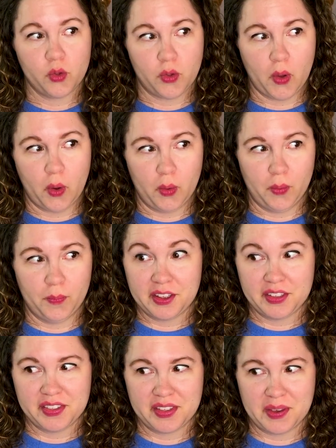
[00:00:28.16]
So
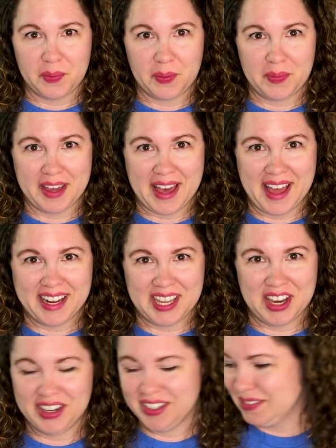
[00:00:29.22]
let's see what we got
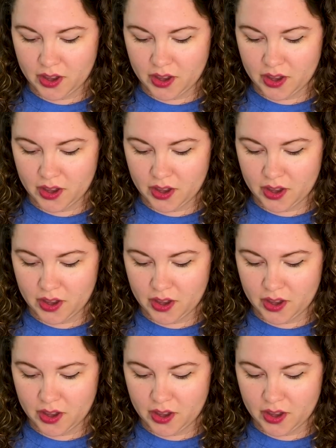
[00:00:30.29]
here.